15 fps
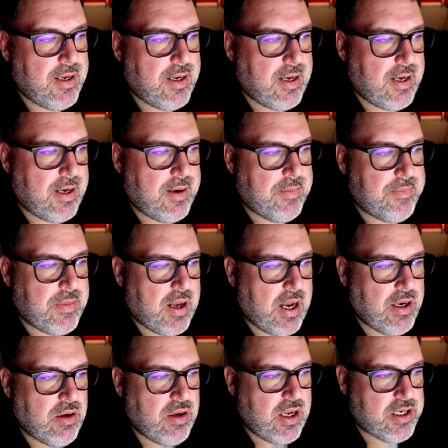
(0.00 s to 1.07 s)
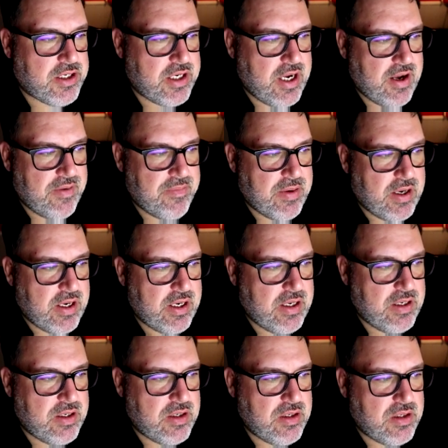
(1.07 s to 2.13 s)
Um, I don't actually have my
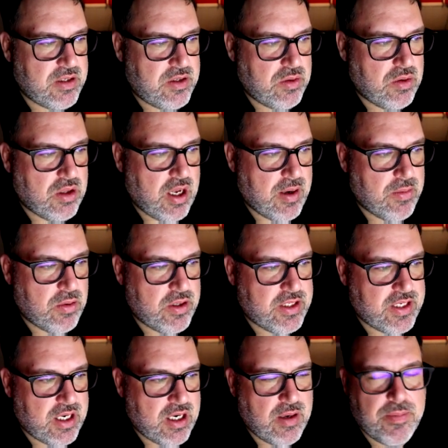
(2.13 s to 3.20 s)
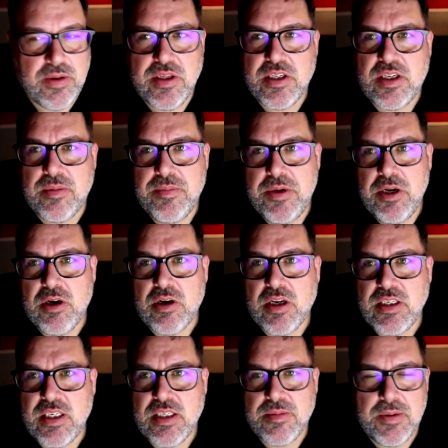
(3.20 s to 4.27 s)
tool library set up on this computer because
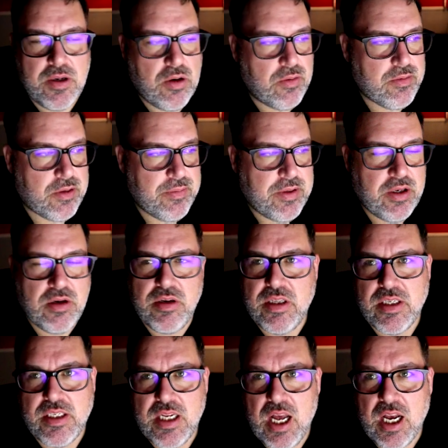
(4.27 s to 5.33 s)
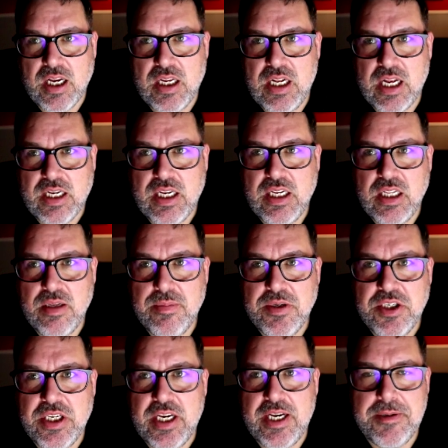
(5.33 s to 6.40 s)
it's my home computer that's not connected to the
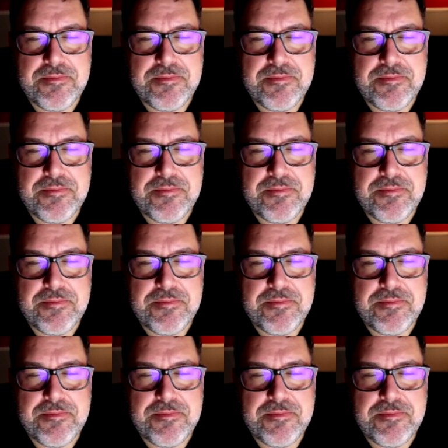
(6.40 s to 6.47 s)
machine.